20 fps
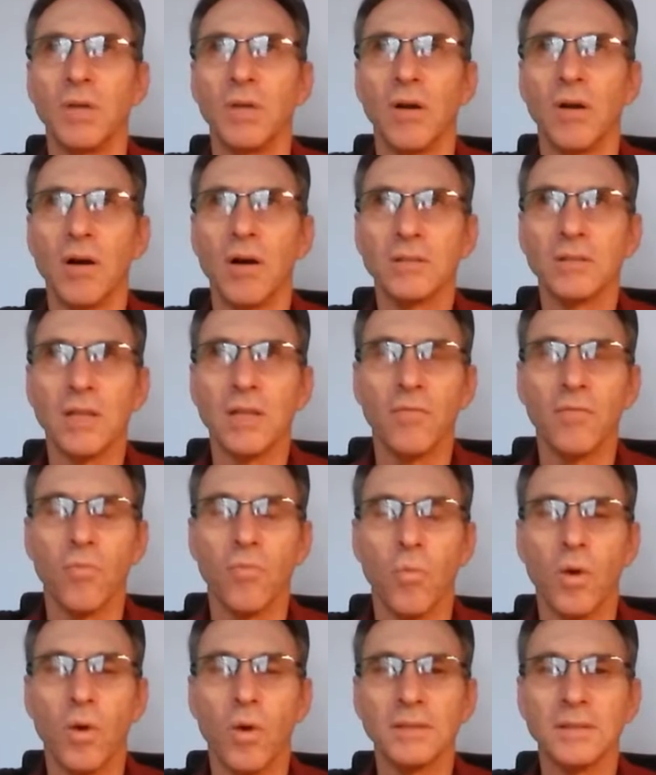Mirage
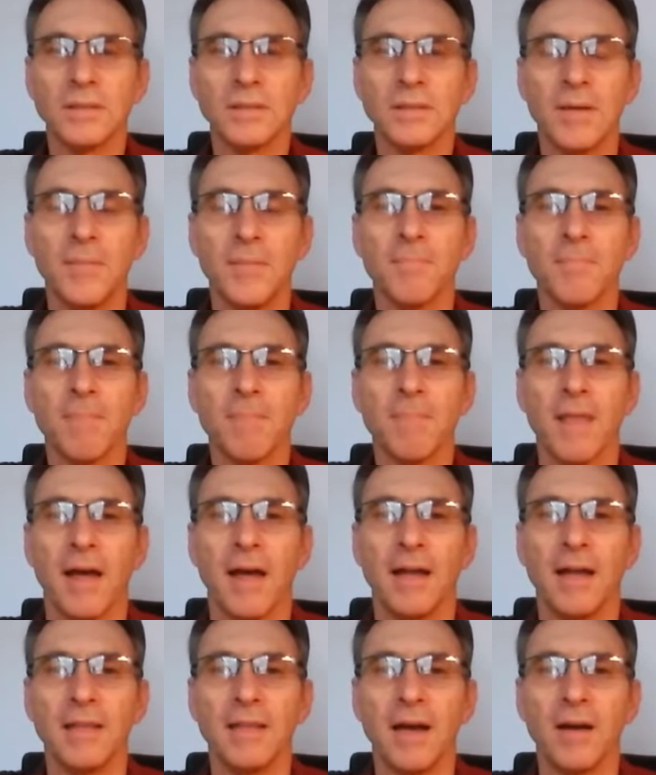F1s,
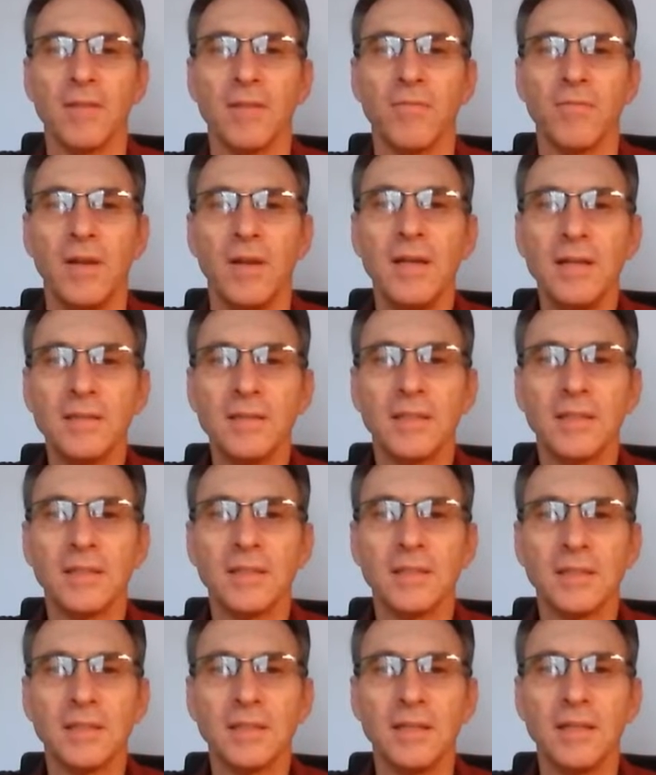and I've learned
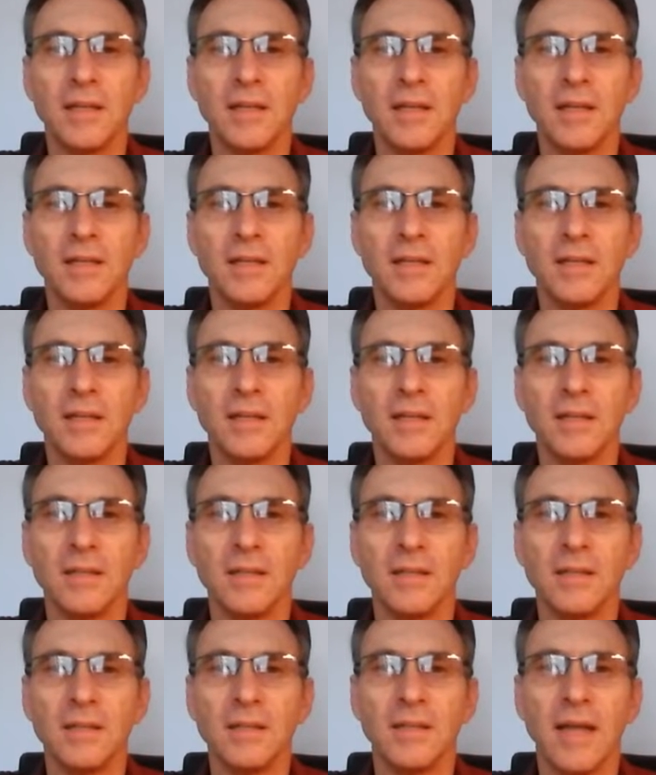this in
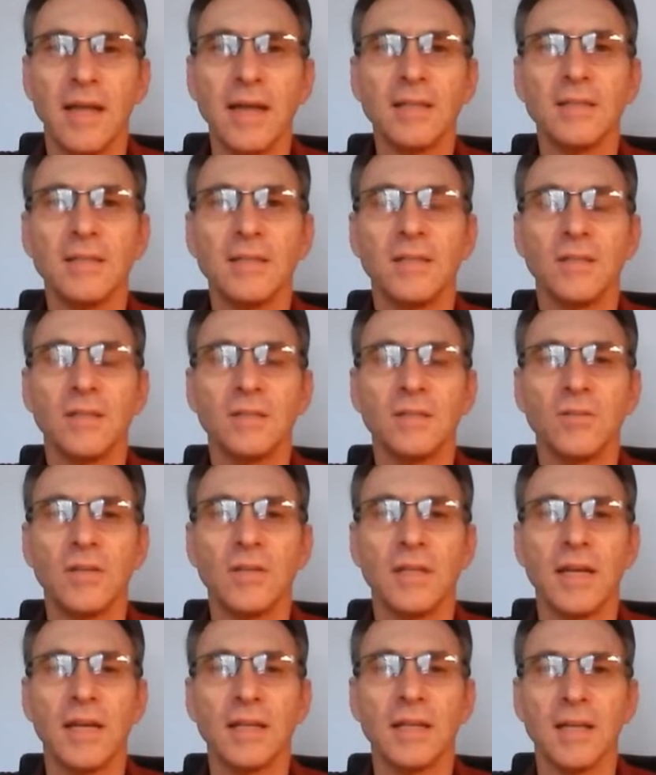that
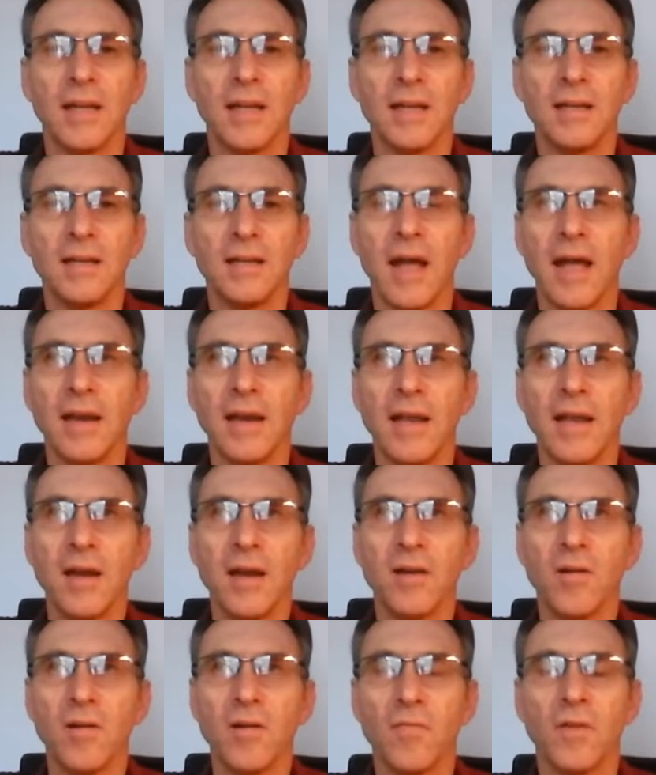industry, that an
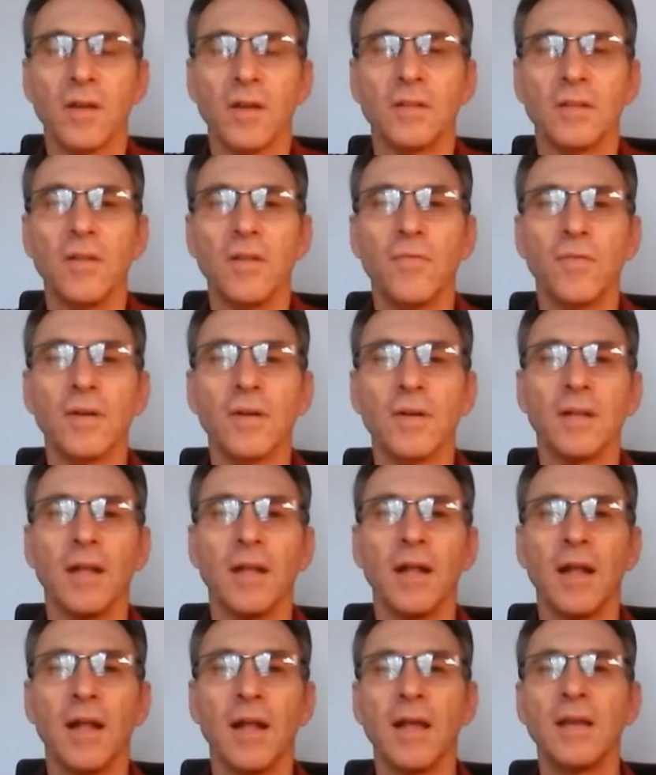aircraft got different
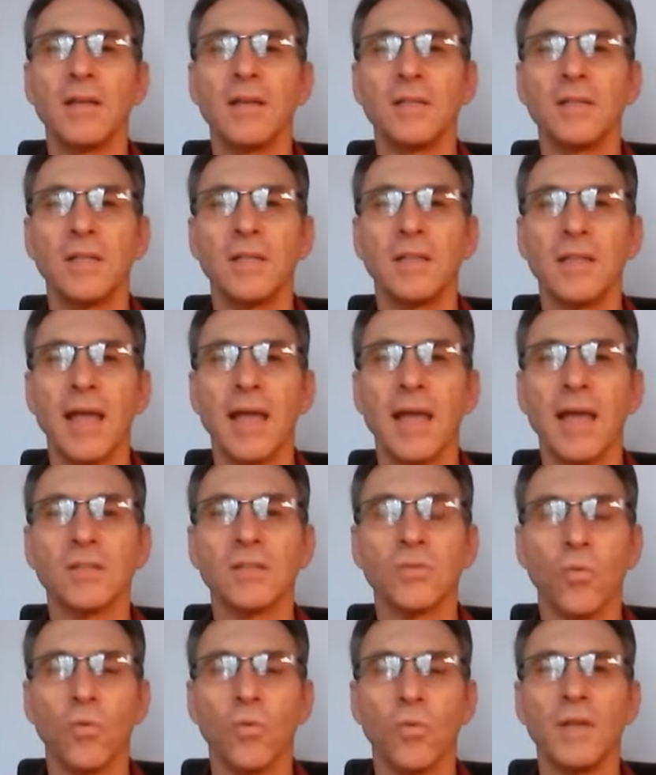energy
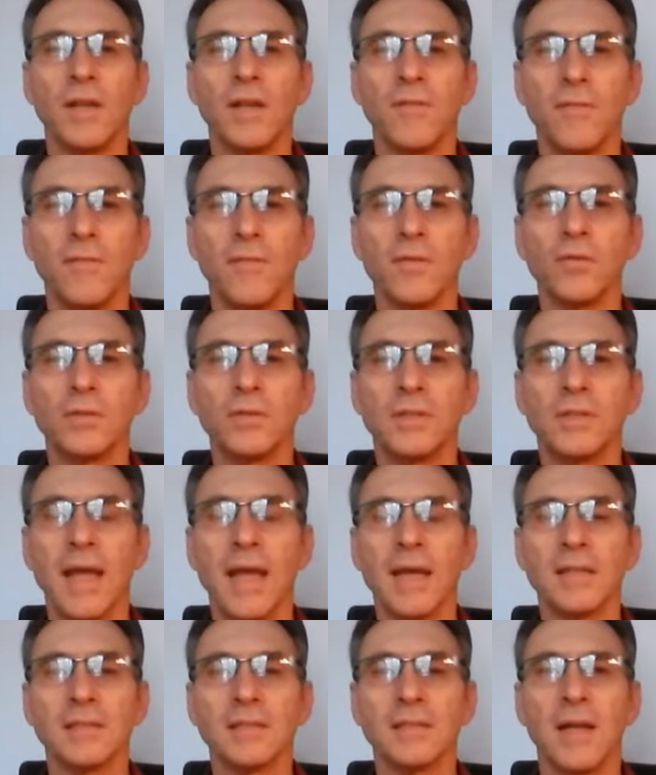tanks or then fuel
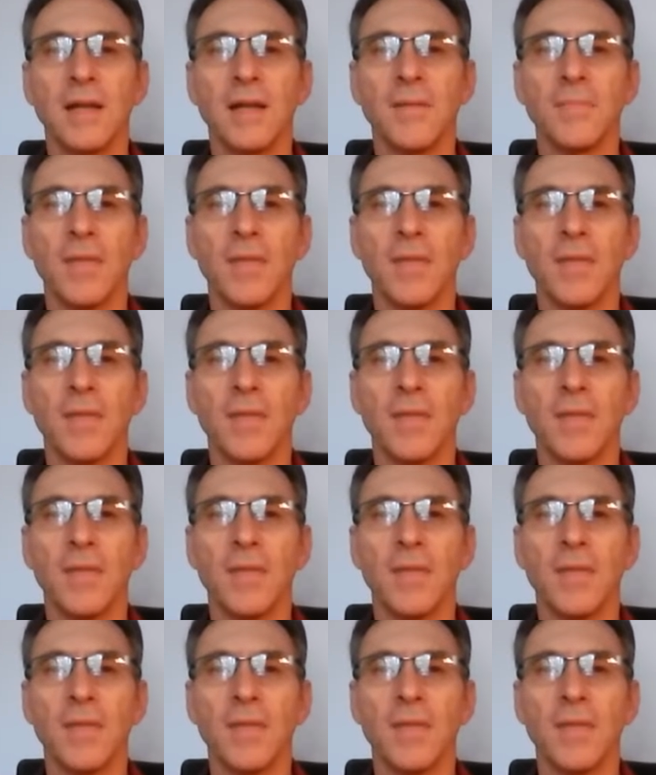tanks.